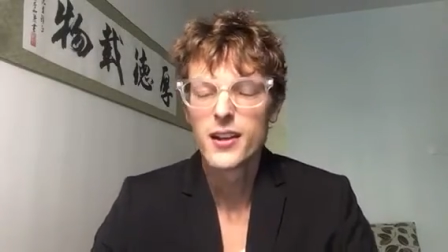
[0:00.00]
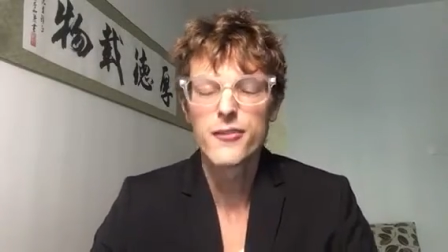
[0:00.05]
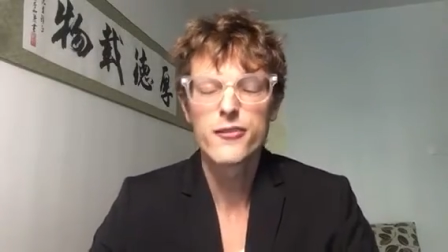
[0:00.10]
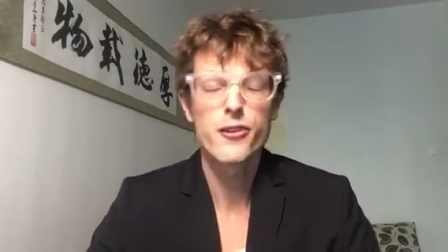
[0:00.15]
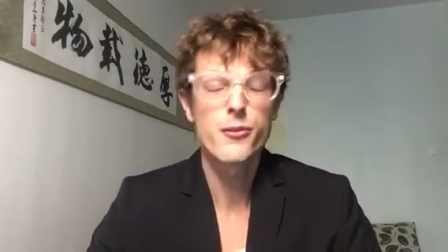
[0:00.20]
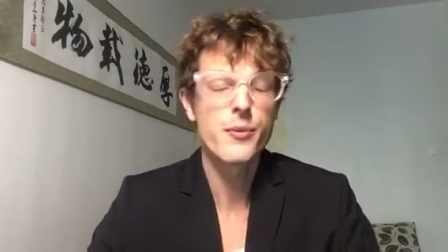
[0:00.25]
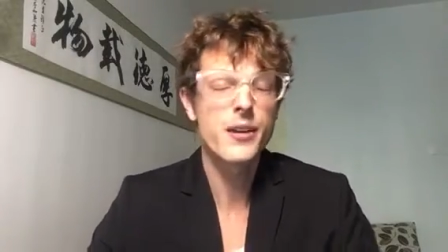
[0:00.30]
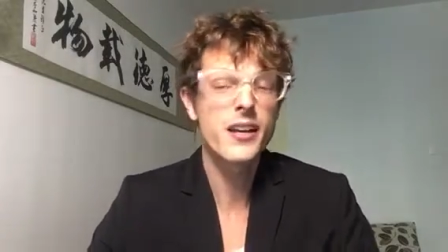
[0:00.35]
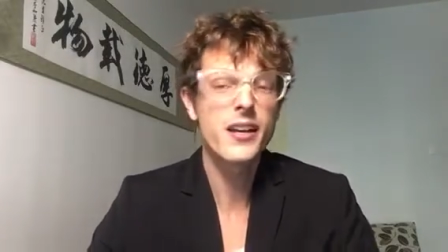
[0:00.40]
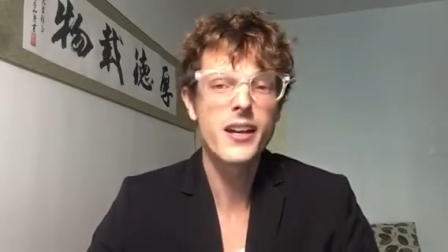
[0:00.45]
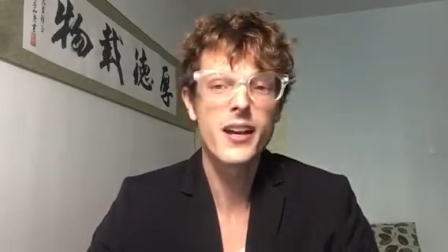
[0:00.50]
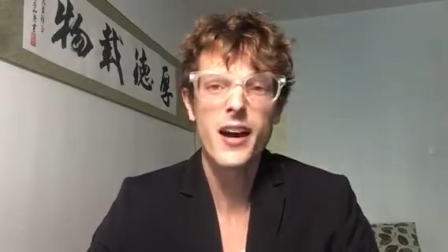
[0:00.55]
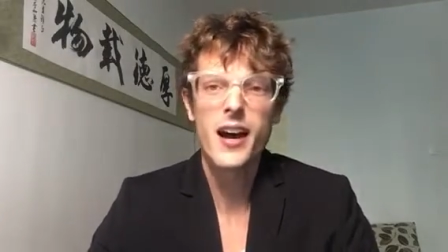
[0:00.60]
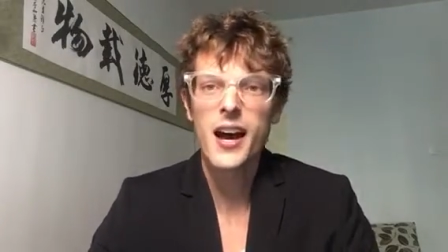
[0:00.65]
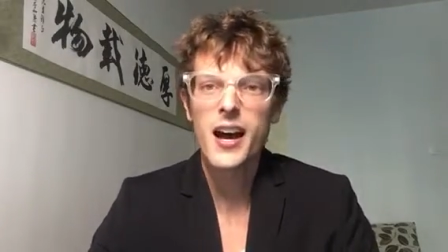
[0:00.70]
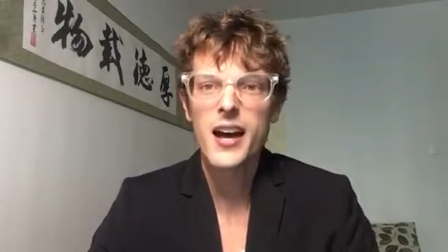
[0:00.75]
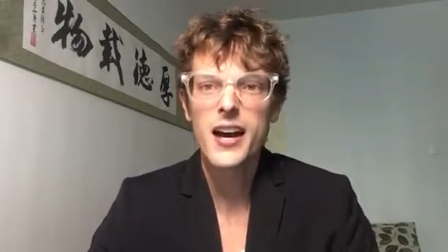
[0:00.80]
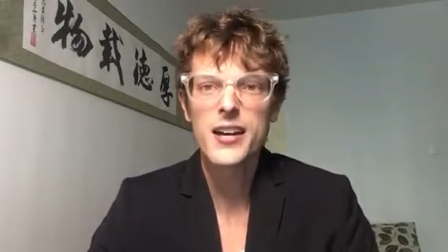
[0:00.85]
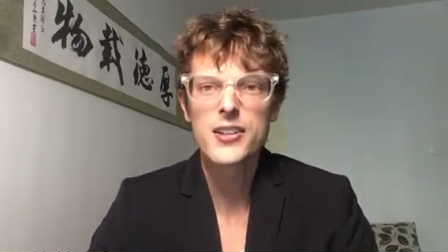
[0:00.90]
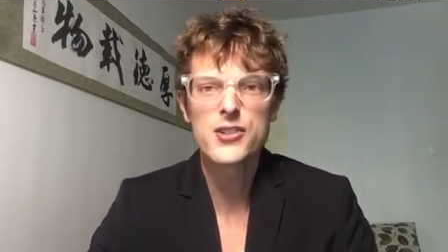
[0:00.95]
For me,
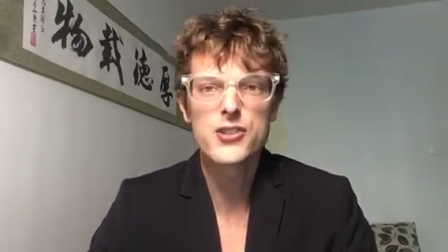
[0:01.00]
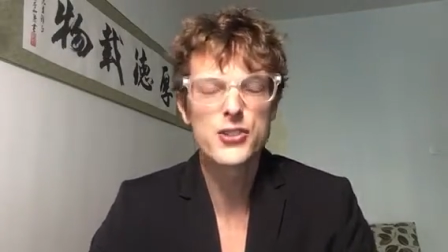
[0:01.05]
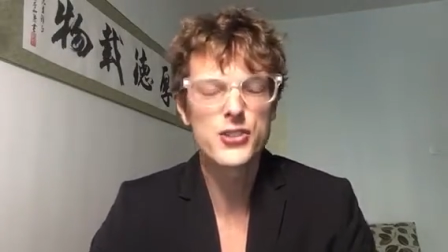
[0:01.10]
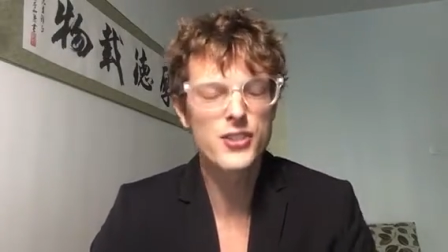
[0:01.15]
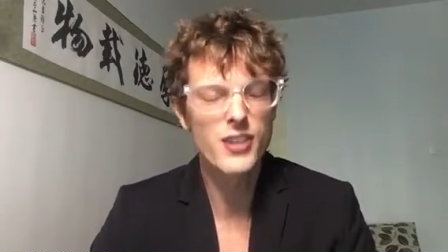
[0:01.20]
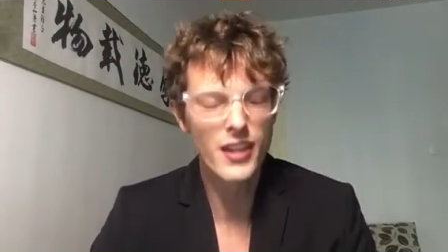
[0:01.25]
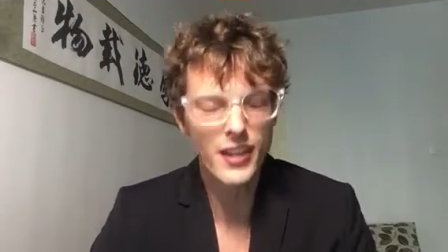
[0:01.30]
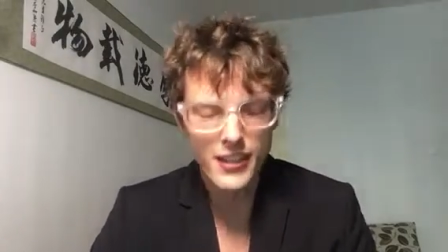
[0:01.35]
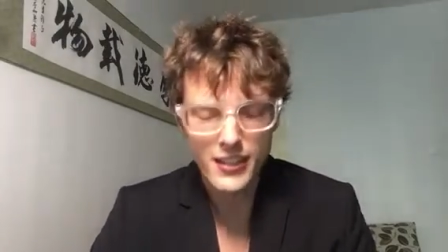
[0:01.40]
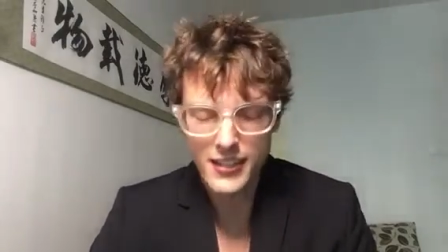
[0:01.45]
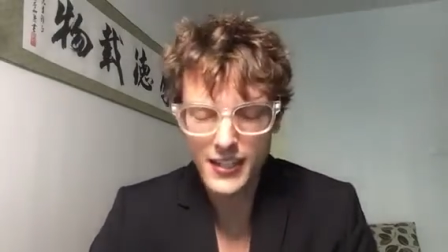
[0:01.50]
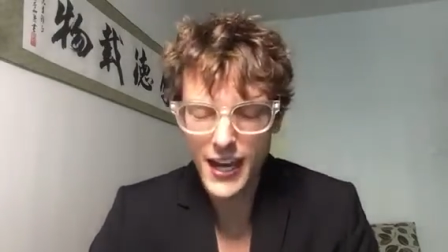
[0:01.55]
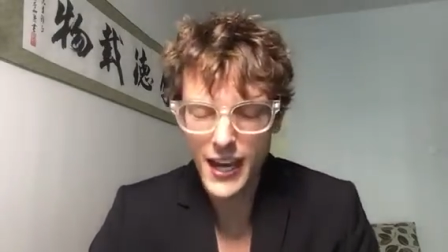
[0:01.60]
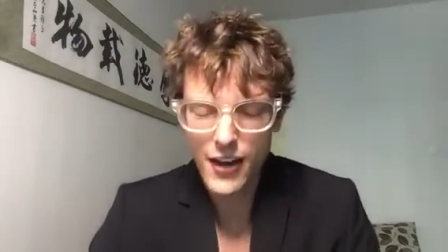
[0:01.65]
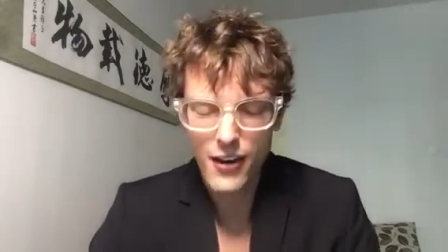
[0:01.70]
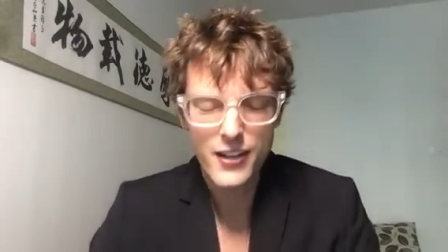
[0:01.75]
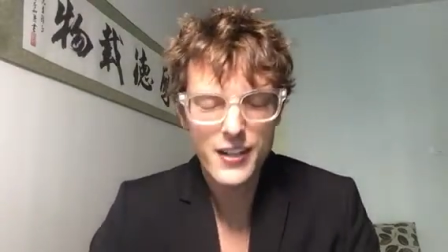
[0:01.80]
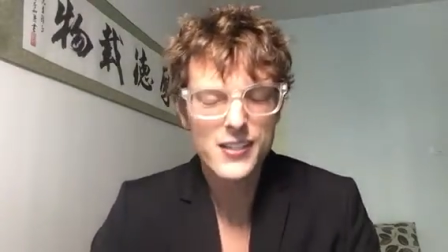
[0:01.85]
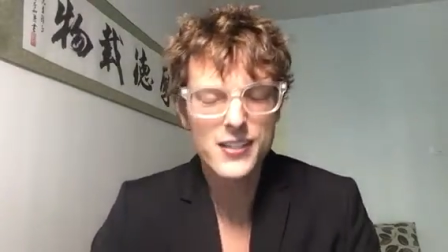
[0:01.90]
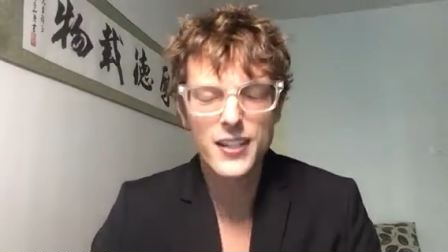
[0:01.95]
I
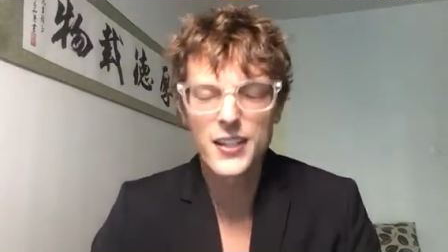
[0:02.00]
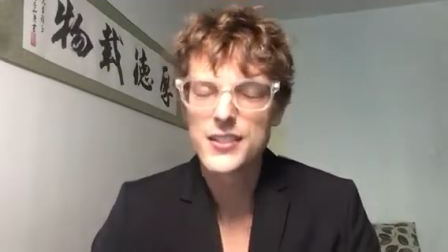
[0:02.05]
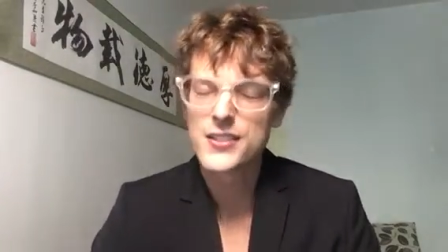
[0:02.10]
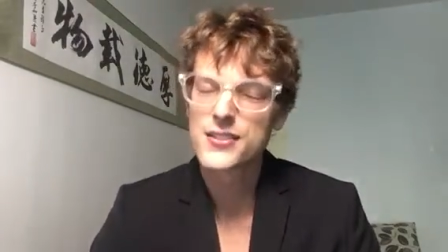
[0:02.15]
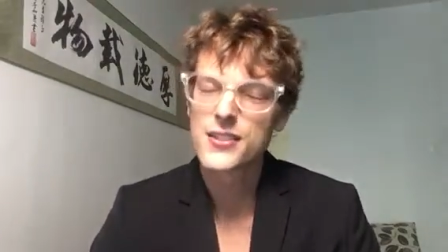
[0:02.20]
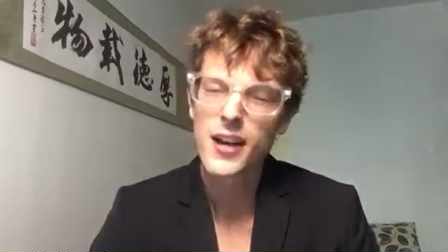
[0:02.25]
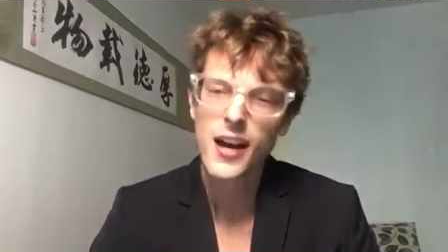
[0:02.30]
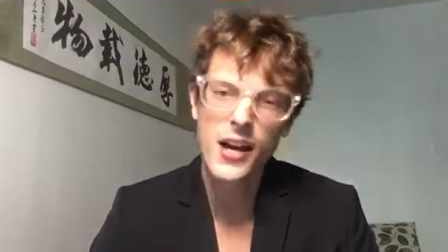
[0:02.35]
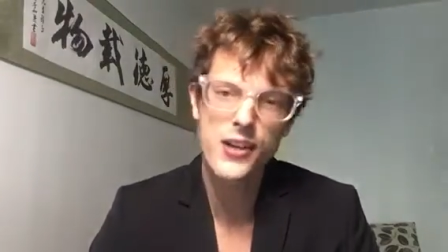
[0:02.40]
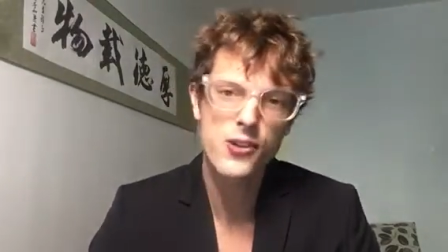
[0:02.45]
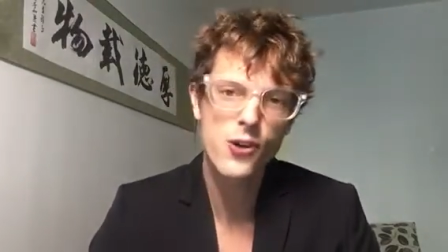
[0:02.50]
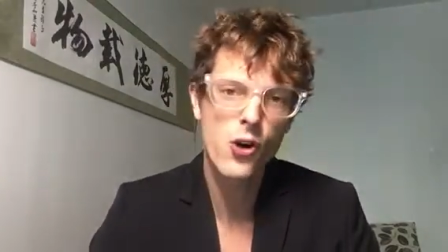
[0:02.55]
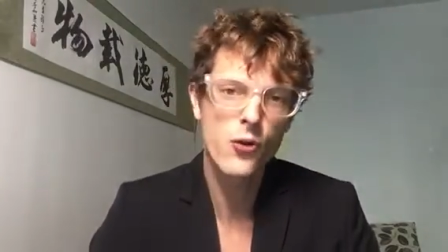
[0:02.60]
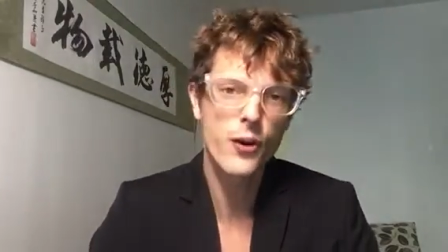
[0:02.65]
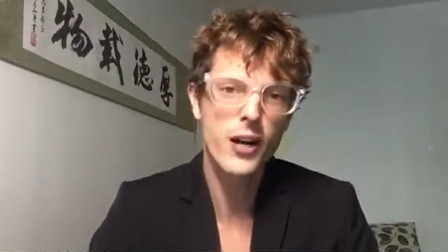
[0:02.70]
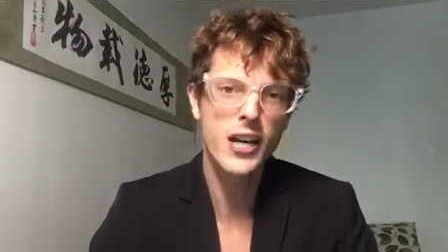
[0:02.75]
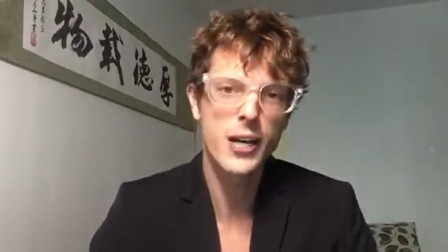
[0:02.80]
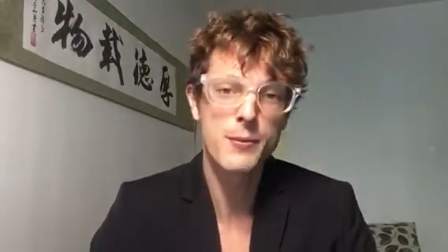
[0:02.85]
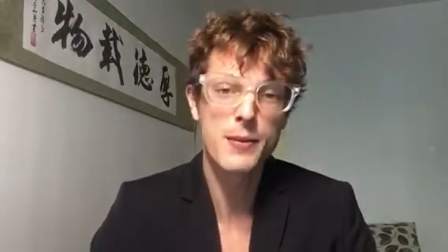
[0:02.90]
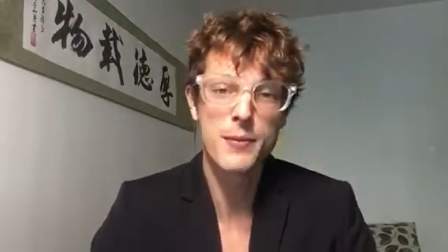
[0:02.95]
already said this, I don't
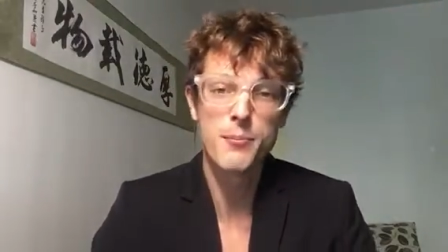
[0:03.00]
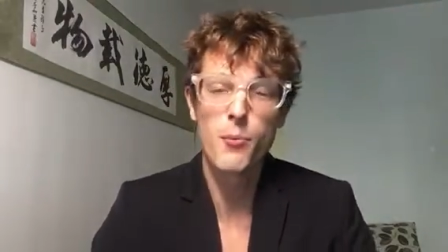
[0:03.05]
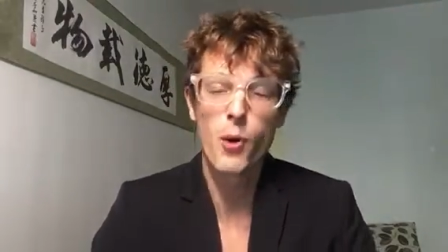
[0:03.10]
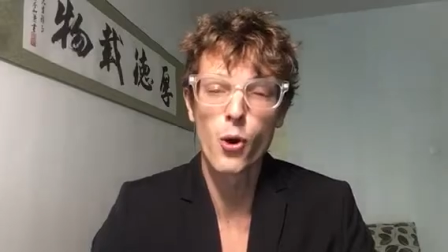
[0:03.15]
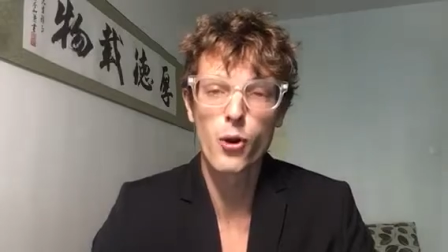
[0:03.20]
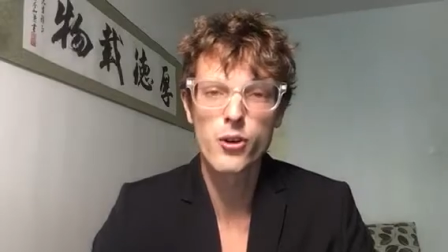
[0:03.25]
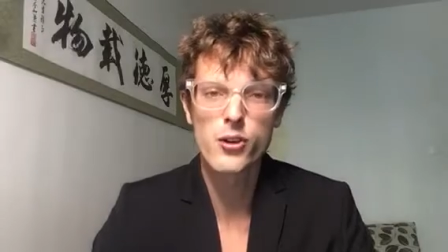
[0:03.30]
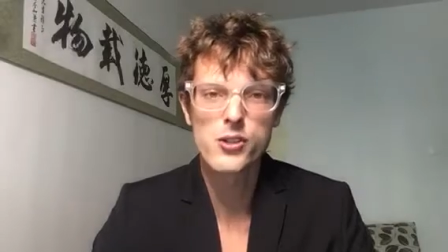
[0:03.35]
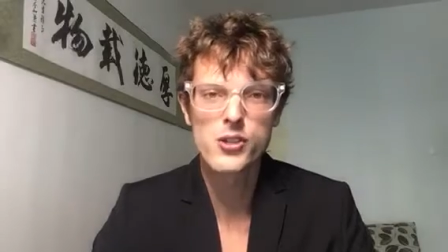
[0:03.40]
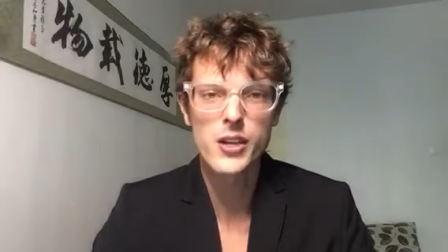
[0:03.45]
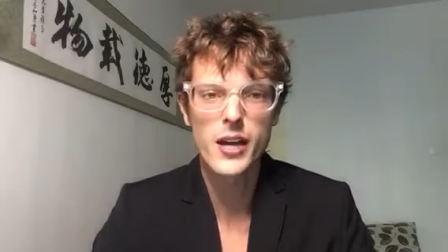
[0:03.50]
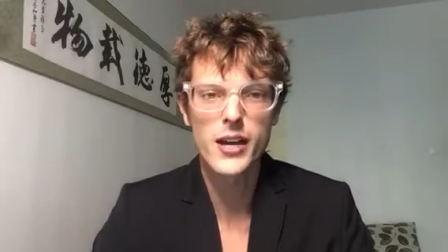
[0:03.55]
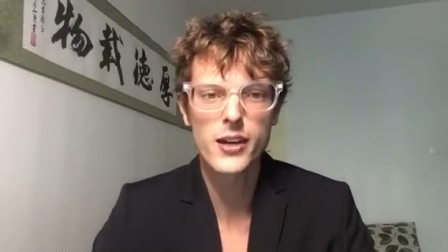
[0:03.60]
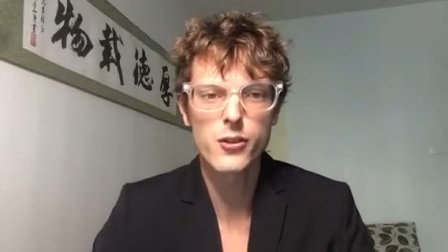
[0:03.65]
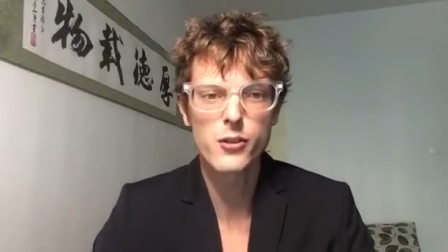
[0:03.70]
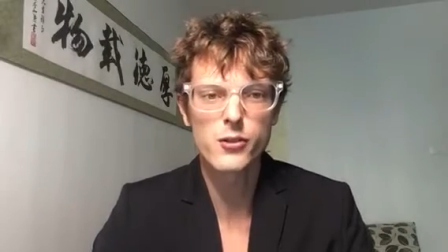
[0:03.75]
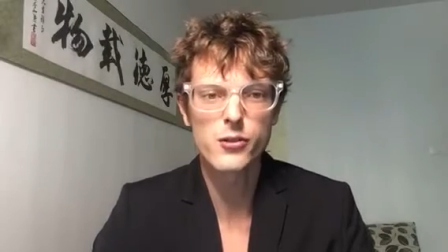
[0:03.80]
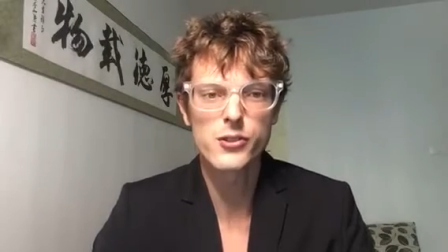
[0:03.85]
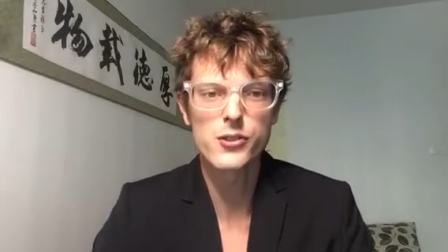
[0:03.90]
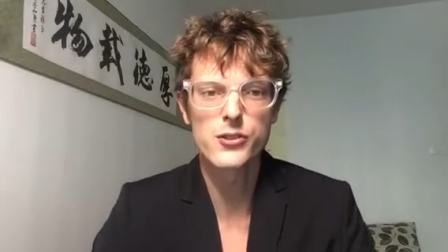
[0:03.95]
recommend
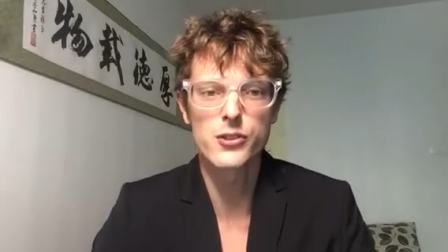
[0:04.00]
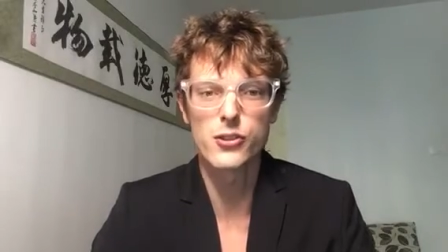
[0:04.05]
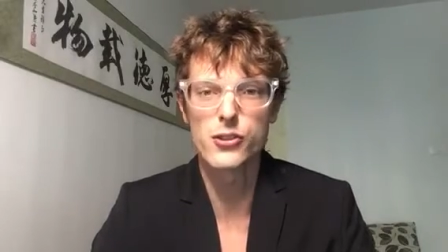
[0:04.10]
motorcycles.